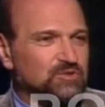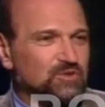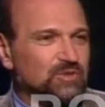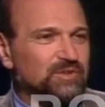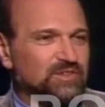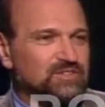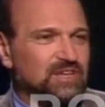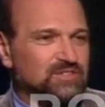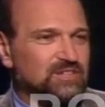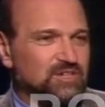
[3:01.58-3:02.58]
grew up on the
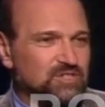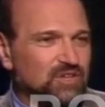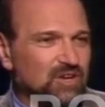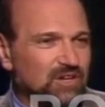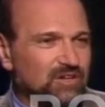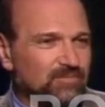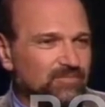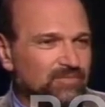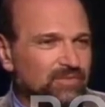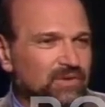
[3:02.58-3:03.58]
south side of Chicago,
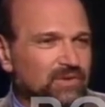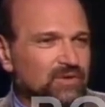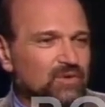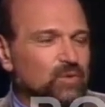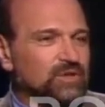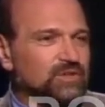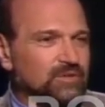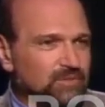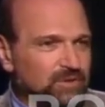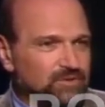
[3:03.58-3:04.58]
who worked in the
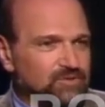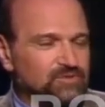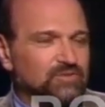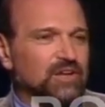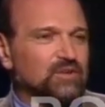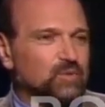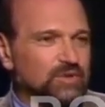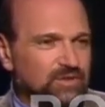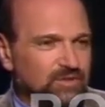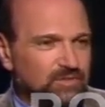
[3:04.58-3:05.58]
mills, whose father
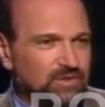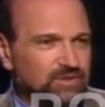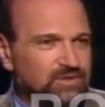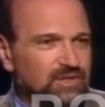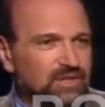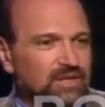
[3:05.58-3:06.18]
worked in the mills,